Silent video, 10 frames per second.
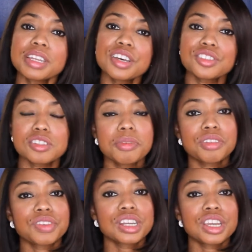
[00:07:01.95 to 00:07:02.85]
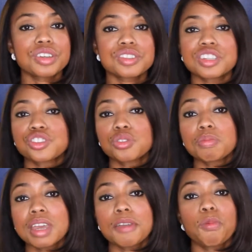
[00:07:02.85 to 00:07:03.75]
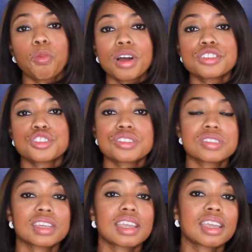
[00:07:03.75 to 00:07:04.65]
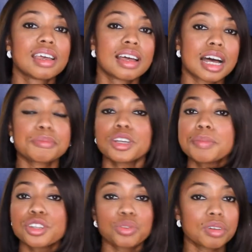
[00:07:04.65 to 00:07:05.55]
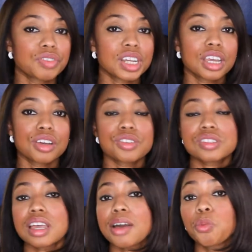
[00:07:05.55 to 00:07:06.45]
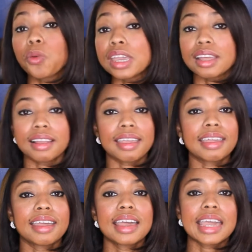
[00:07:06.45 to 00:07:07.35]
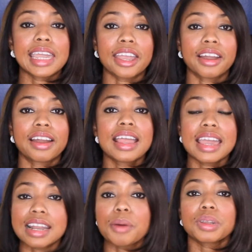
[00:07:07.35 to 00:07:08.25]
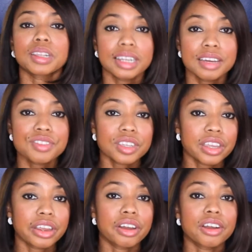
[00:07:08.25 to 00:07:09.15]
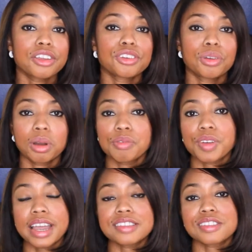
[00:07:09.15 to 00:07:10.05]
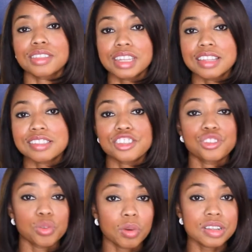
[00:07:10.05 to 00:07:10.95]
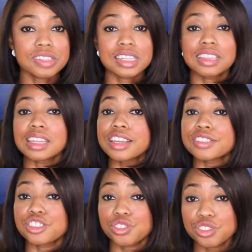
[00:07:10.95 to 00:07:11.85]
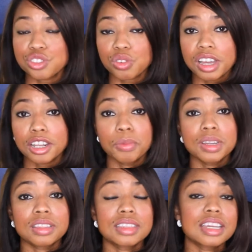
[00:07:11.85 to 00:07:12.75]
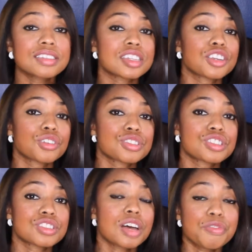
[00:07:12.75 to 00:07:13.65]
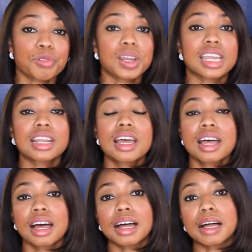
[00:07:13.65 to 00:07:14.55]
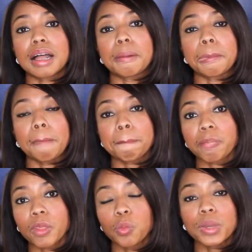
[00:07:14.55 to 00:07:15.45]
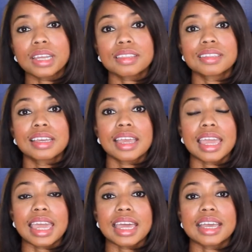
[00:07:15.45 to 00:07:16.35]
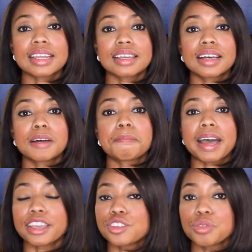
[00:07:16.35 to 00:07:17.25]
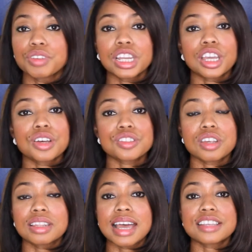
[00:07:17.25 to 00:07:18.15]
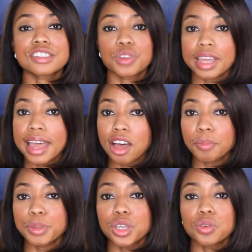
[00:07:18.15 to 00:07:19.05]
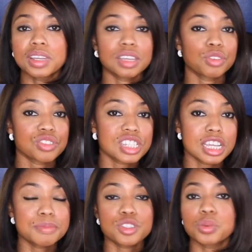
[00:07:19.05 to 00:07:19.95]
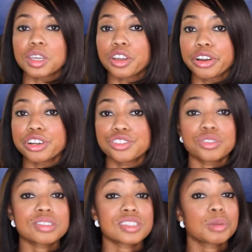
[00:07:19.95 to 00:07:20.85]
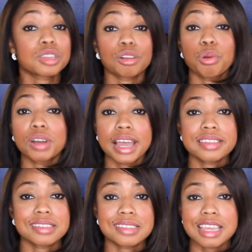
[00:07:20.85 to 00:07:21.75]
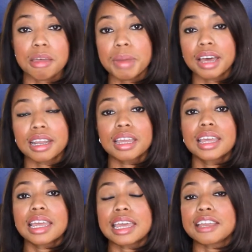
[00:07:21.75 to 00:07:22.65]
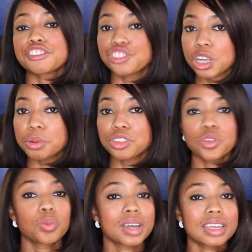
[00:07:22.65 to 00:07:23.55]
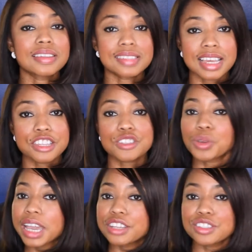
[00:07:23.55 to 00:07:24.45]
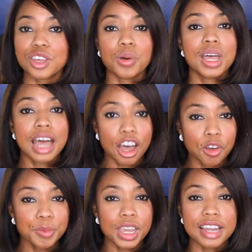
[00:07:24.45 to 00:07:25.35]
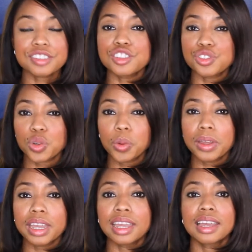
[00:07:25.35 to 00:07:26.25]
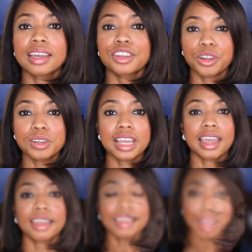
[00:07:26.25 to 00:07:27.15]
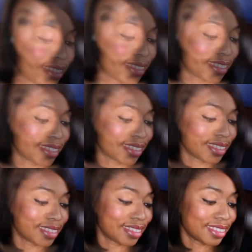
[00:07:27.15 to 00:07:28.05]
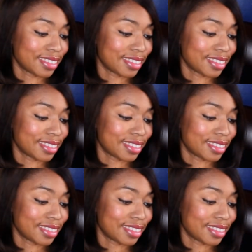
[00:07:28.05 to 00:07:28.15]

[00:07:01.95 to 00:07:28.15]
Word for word: me know some of the videos that you may want to see. I'm going to be doing videos weekly here, and I would love to hear your advice on things that you want to see, things that you're struggling with, things that you're suffering um, with. And um, I could do videos on that to help you, to give you tips, to encourage you to see what the Lord has to say about it and share with you what He says. Okay, so I hope you guys enjoy your day. God bless.